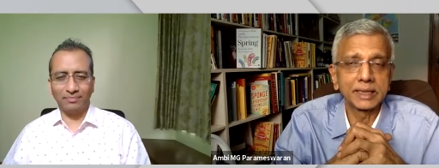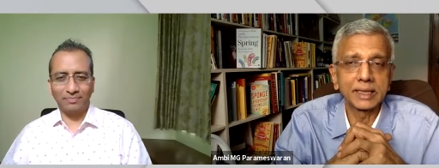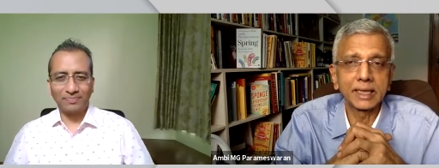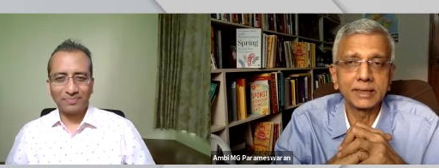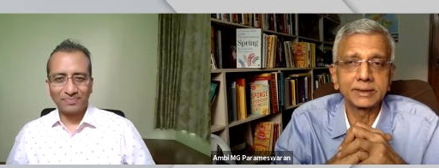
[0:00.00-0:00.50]
Speaker 1: an
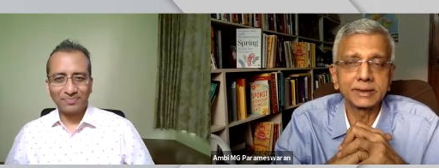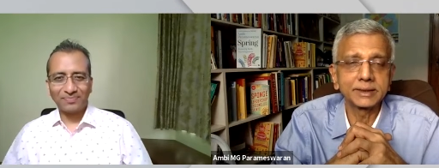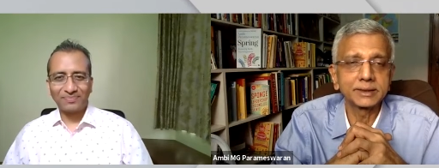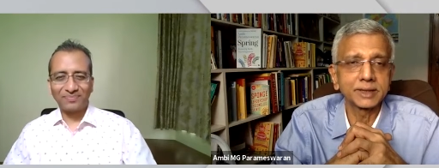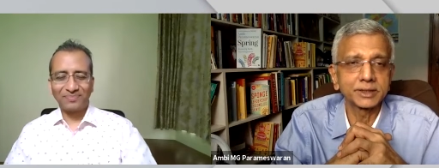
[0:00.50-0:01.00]
engaging
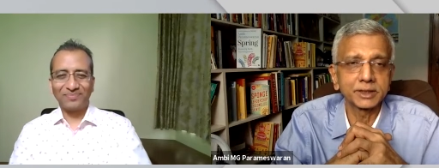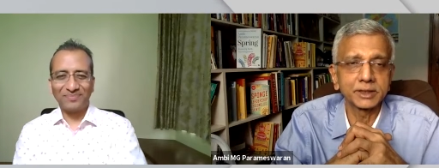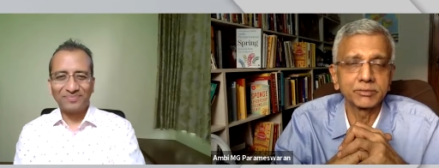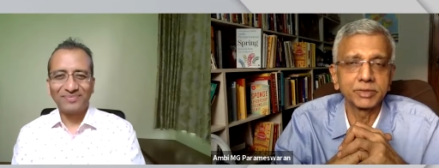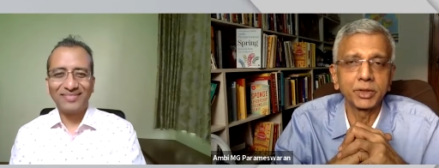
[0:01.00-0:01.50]
session
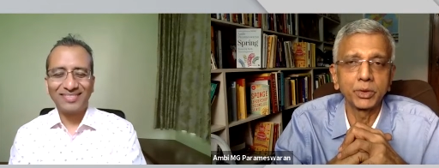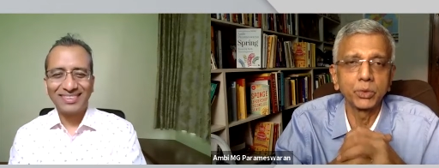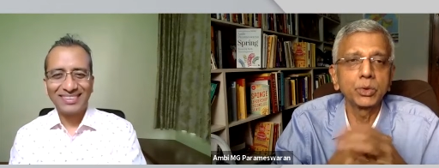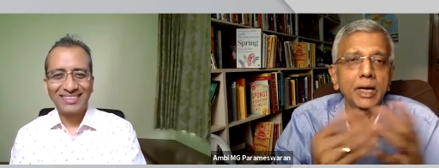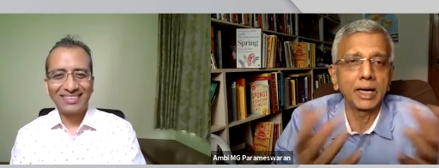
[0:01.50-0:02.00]
Speaker 2: with you
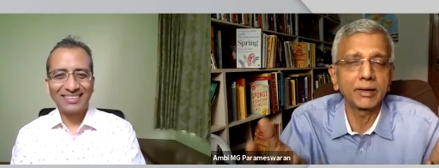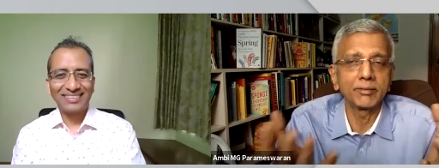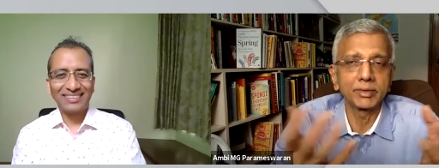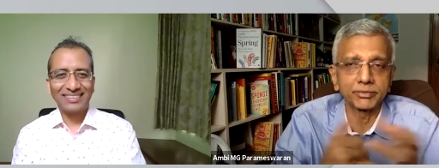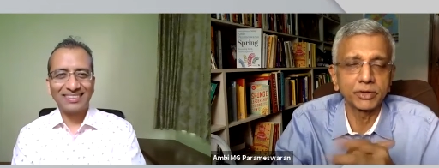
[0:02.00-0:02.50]
and with,
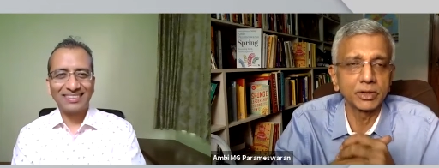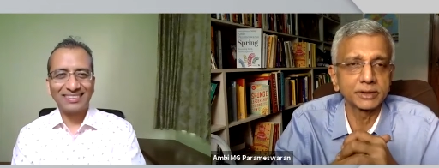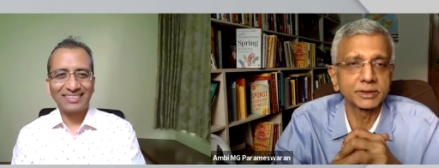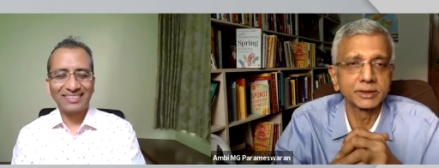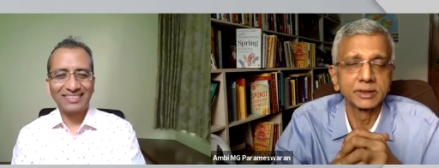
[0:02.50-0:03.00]
of
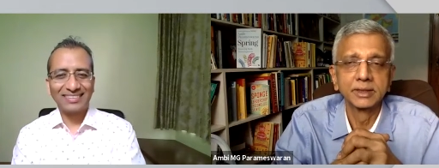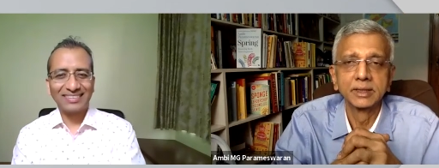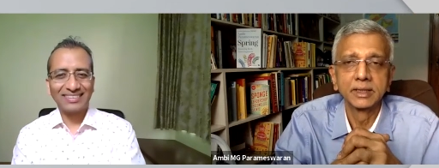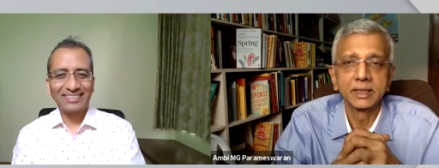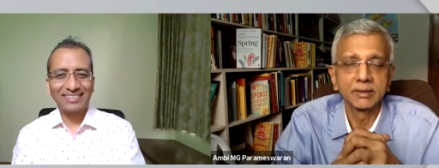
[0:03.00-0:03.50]
course,
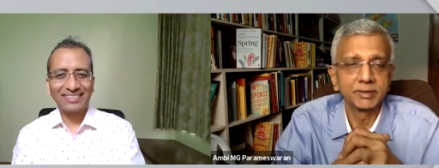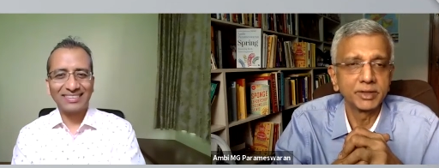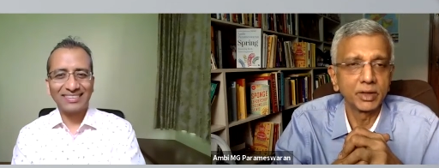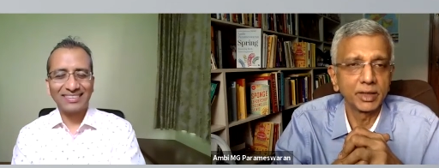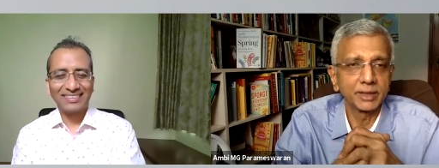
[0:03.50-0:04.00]
with the
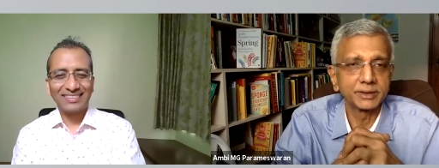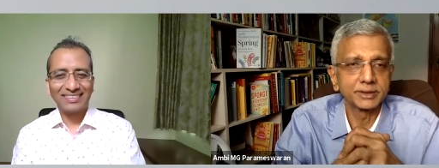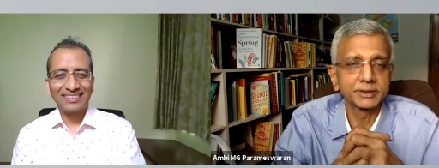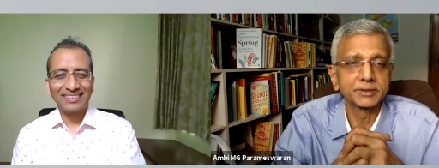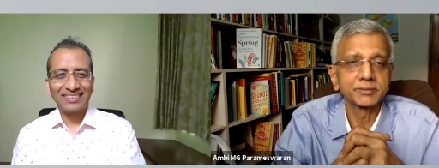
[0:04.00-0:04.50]

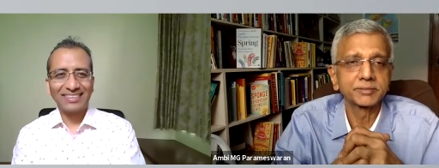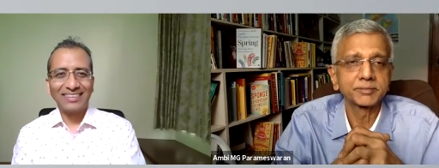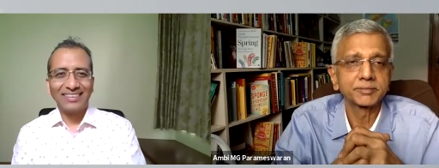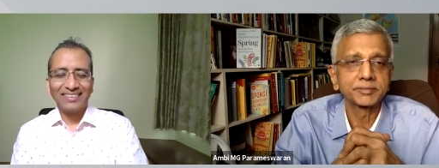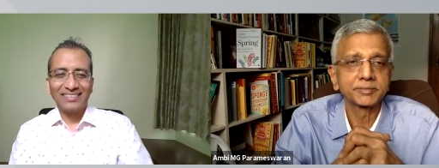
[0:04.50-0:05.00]
audience.
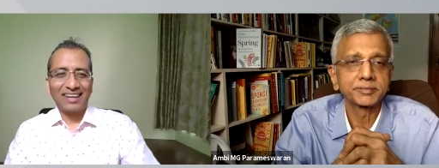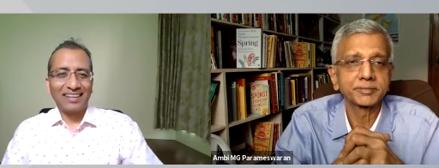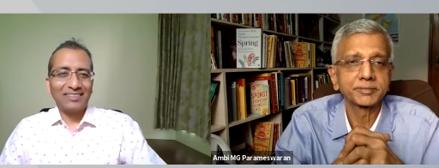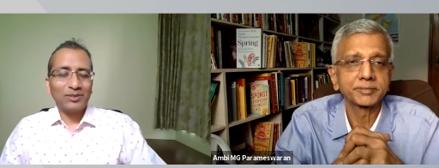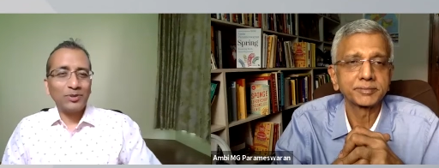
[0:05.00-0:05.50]
Yeah.
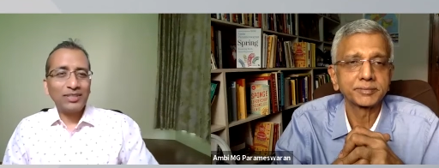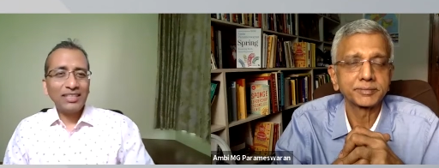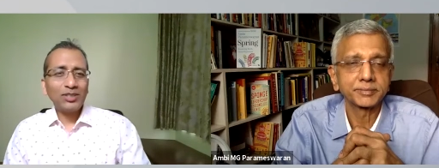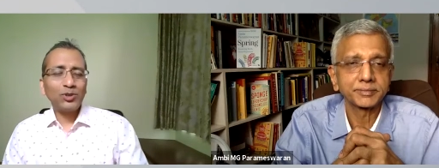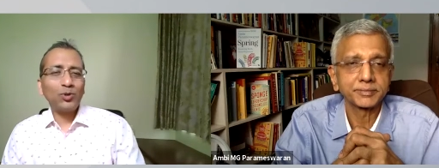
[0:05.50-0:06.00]
So
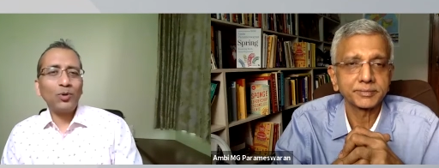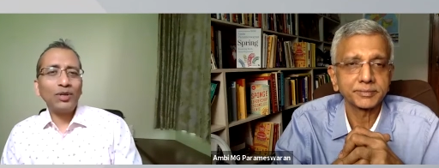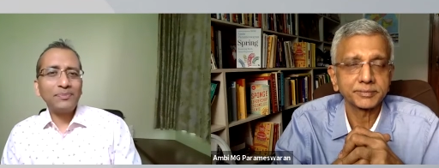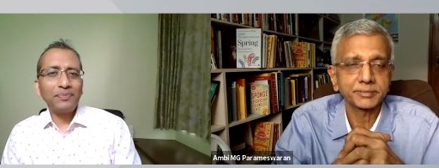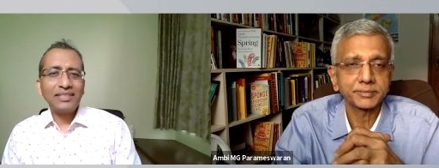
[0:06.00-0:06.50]
this show
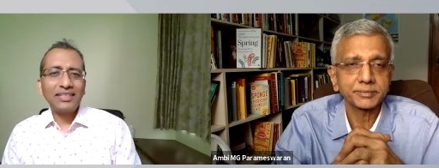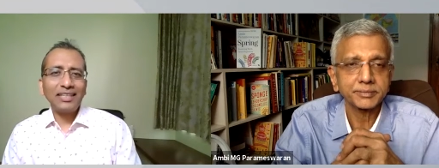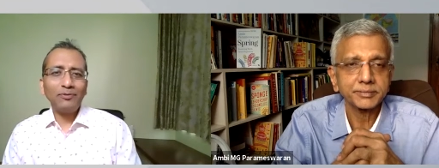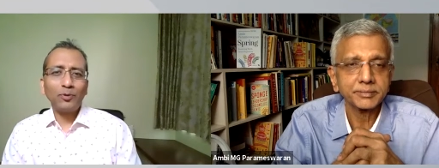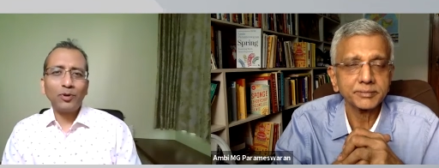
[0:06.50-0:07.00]
is
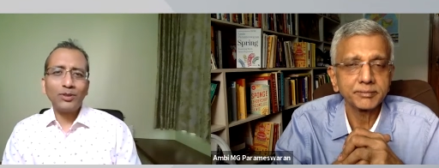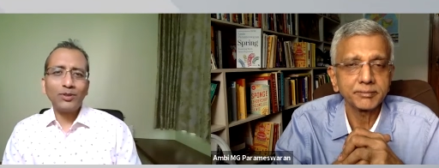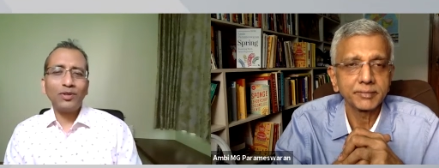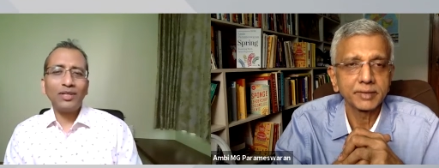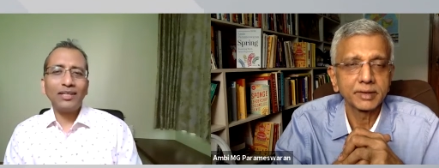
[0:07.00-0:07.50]
basically focused
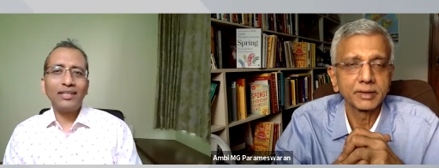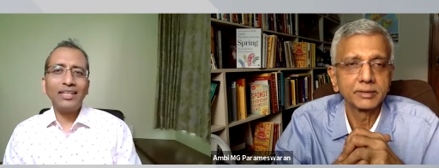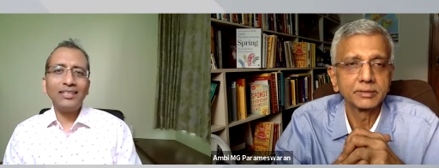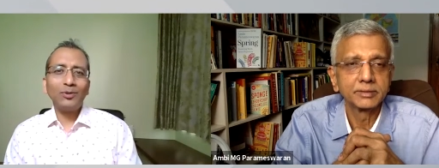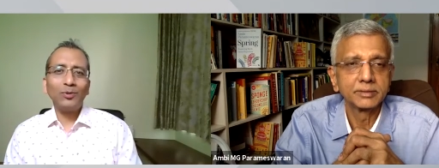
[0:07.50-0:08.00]
on
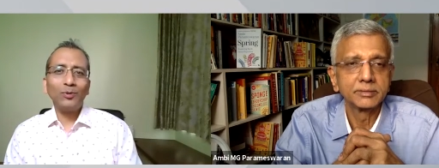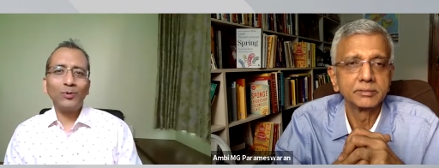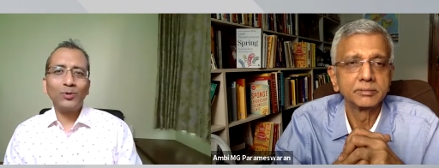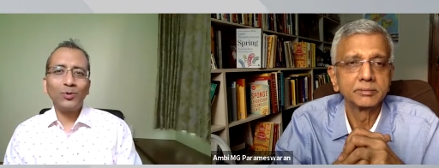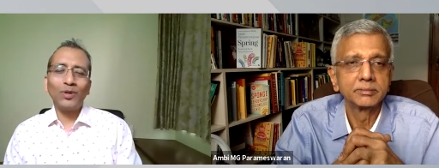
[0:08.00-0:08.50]
learning through
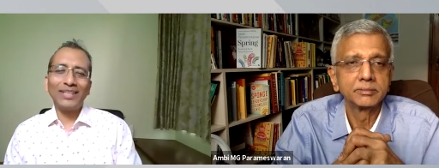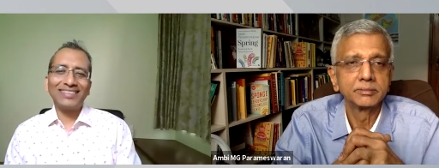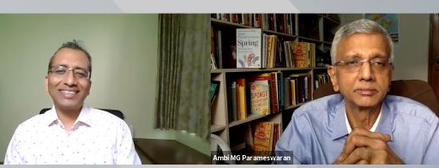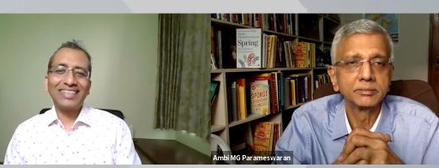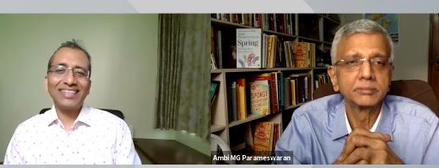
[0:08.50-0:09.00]

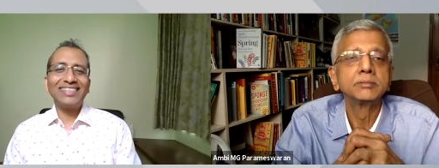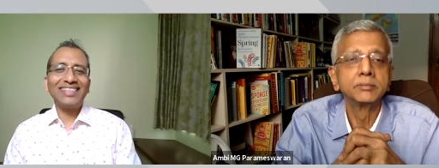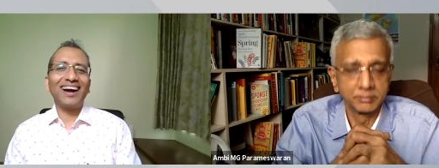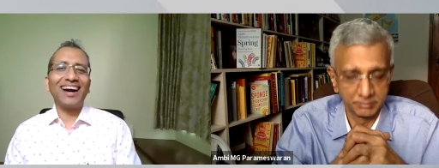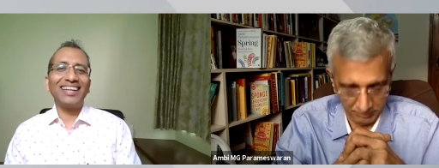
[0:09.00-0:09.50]
stories.
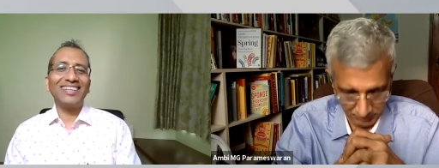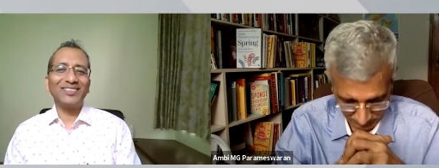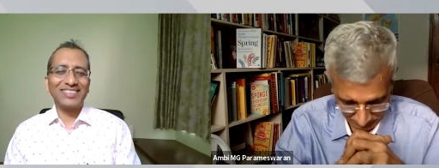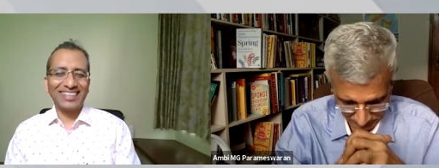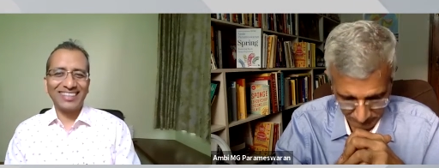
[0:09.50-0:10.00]
Kisse kahaniyon
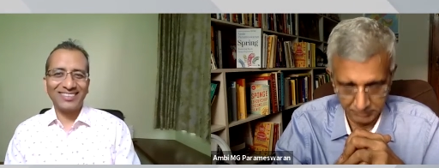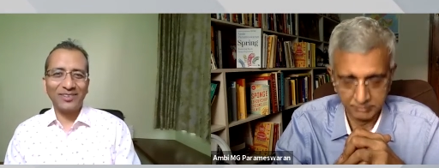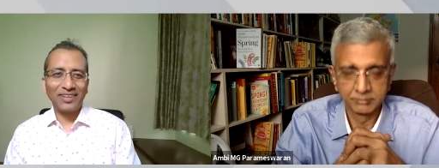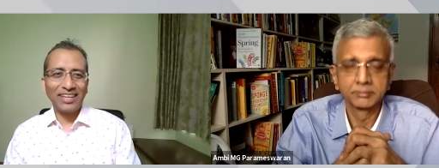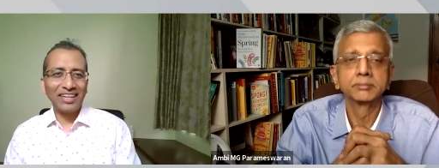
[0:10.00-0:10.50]
se, so
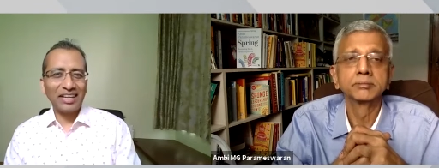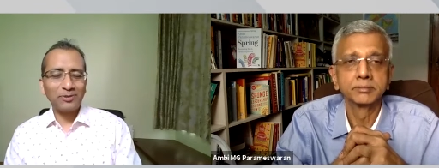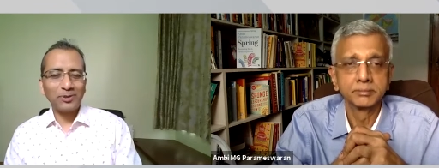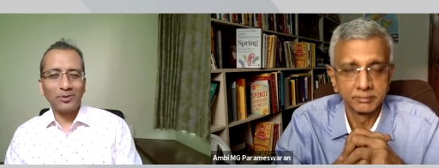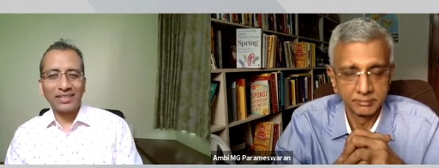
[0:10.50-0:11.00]
real life
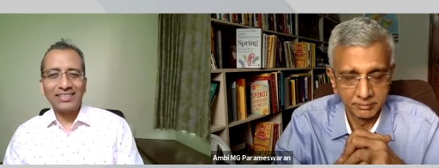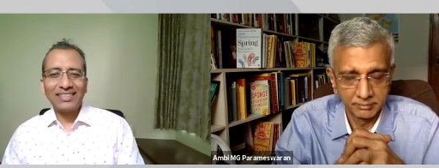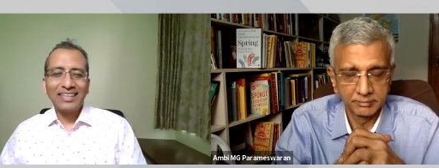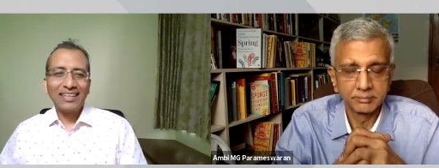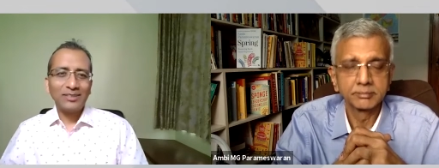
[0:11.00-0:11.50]
stories.
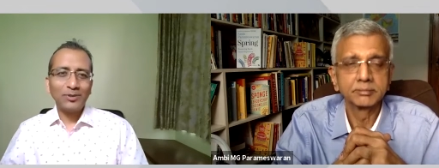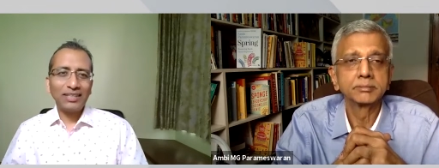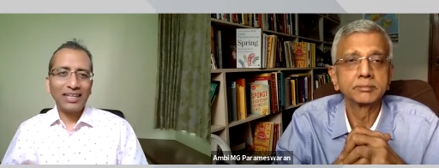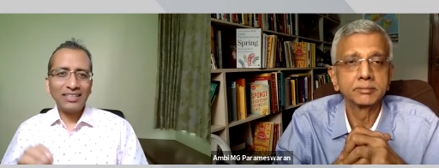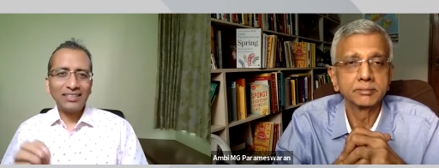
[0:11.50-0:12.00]
So
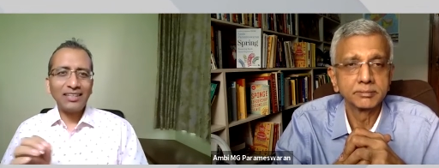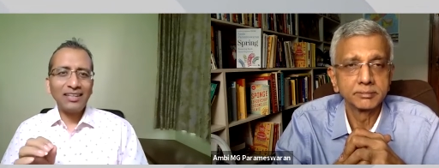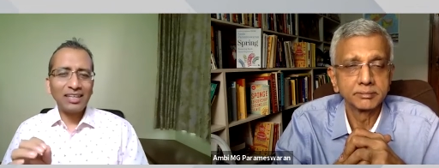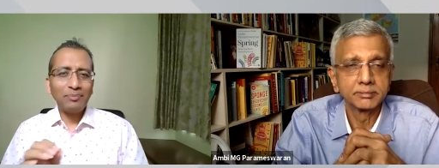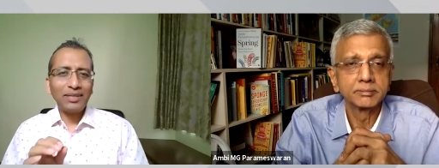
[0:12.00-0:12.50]
tell us a
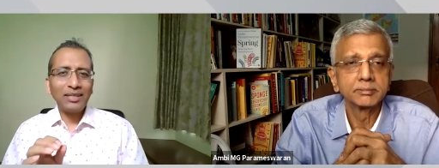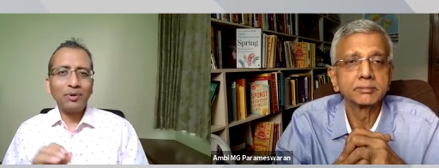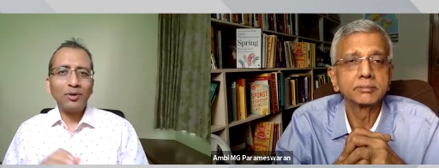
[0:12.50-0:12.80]
little bit